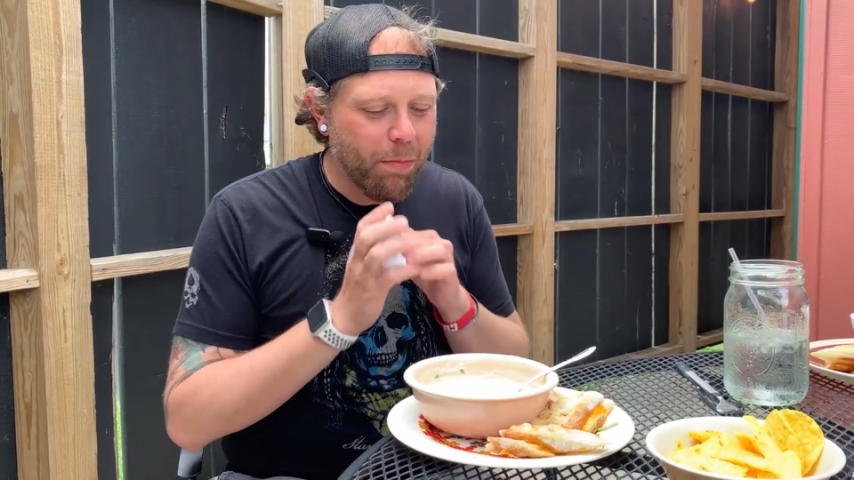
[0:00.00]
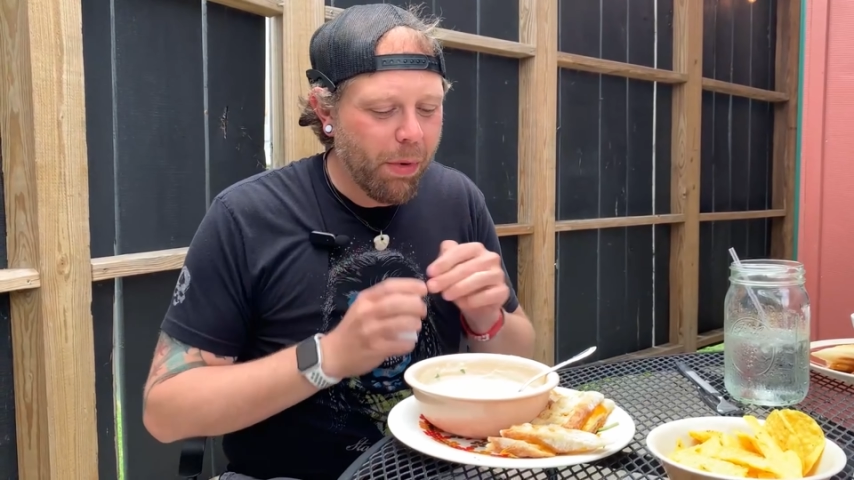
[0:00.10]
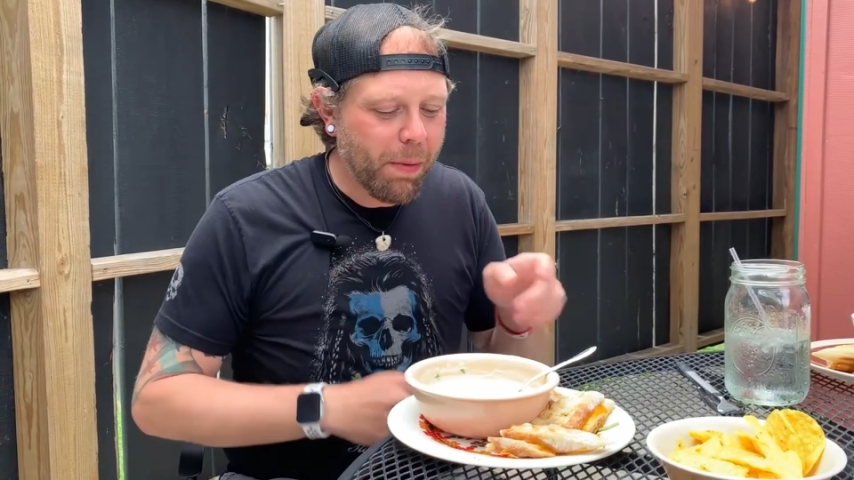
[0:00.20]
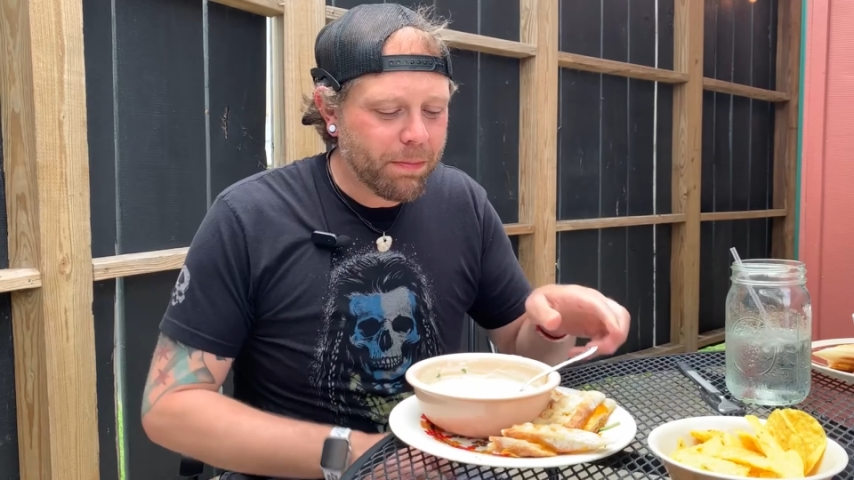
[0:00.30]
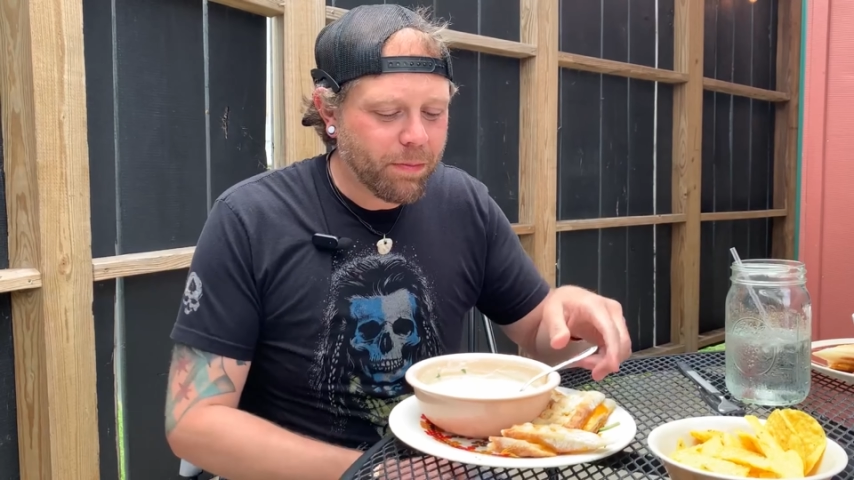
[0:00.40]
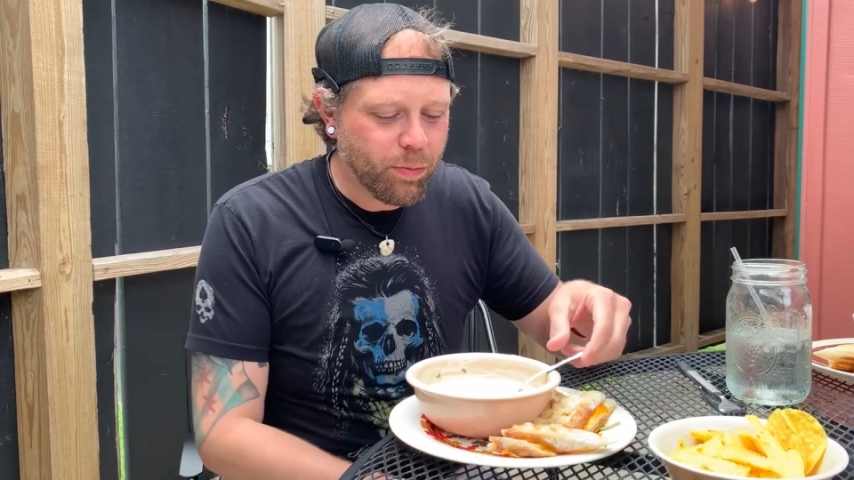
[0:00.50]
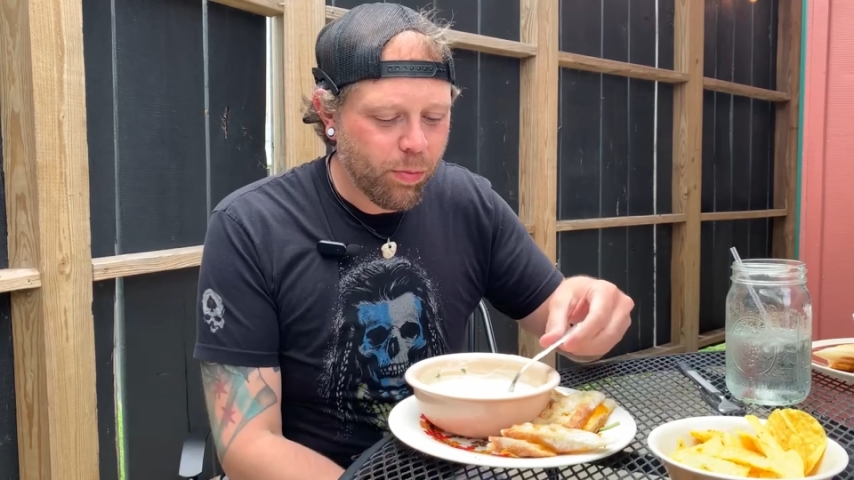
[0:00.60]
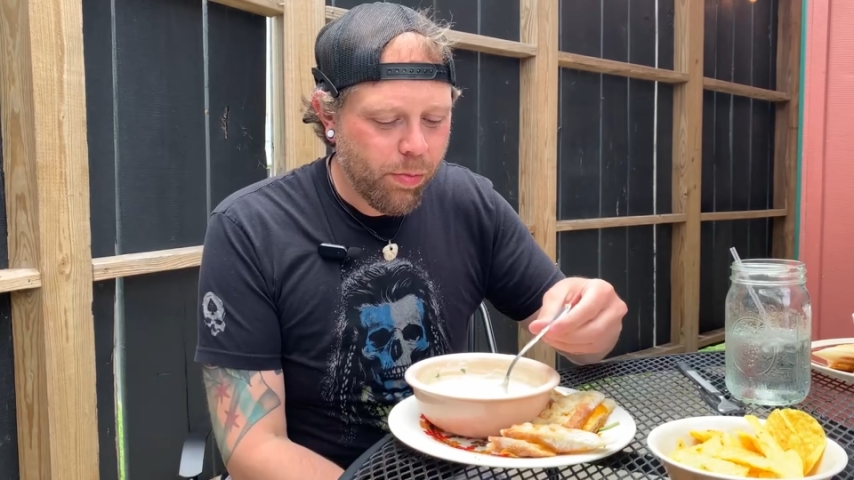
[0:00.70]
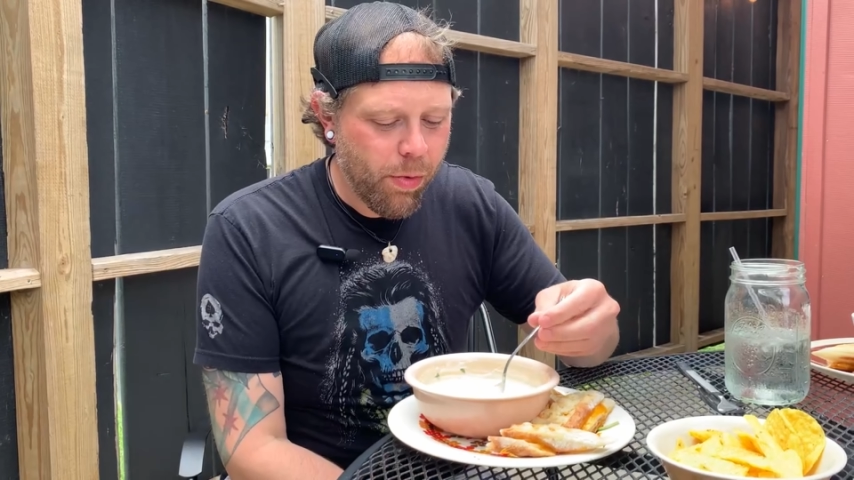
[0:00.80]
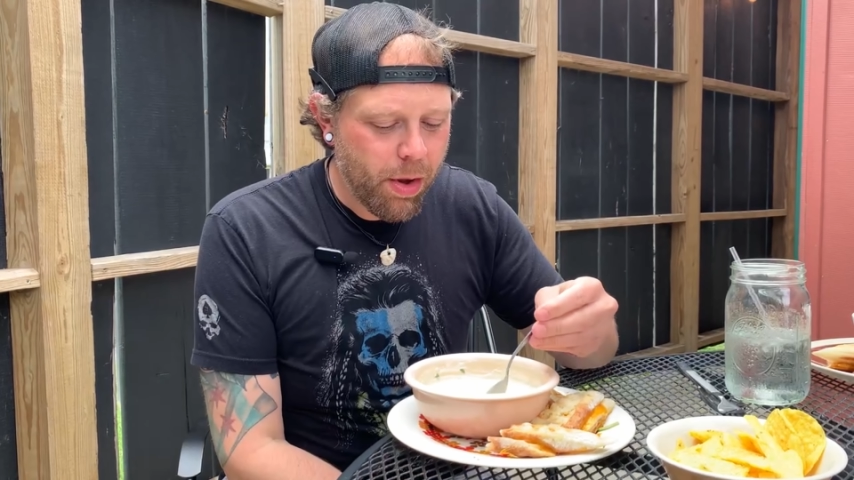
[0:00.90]
But you're
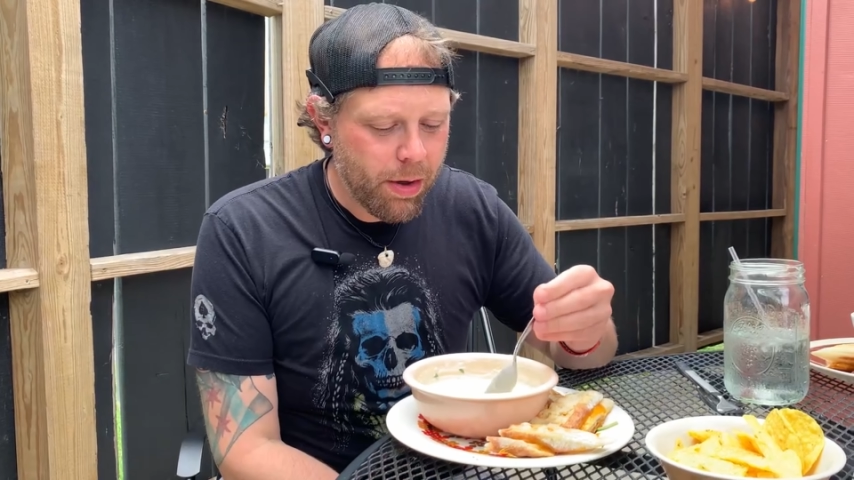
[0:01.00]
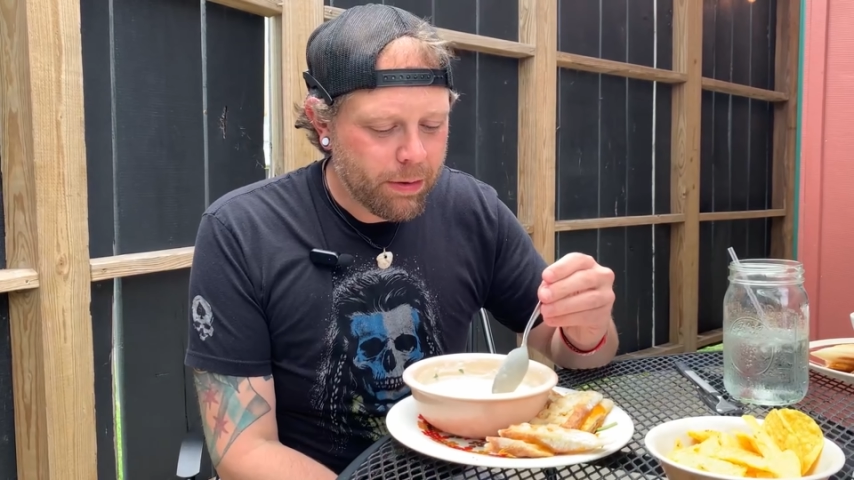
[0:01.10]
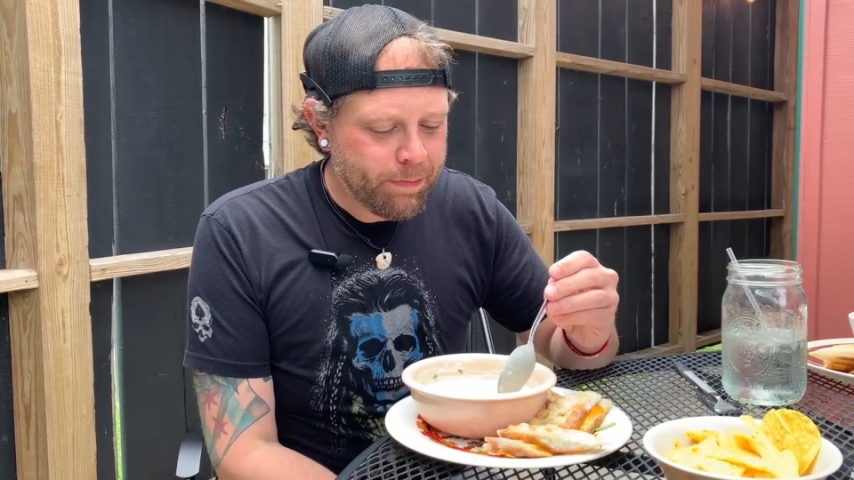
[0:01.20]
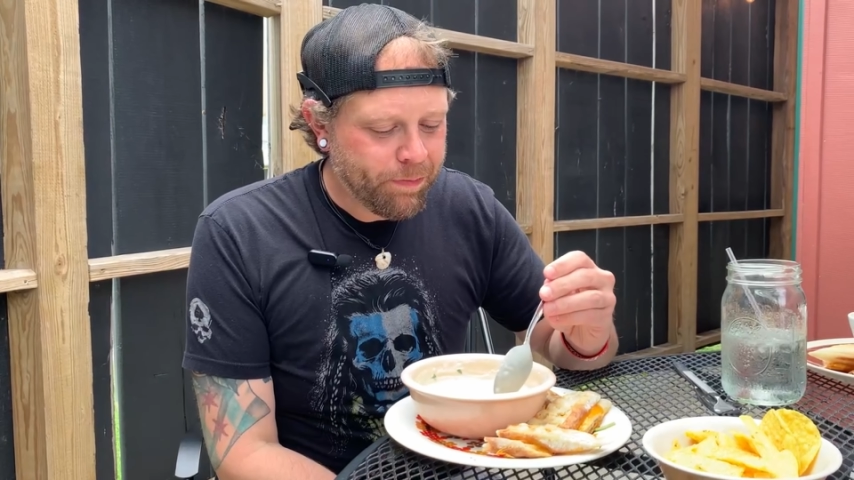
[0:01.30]
such a wuss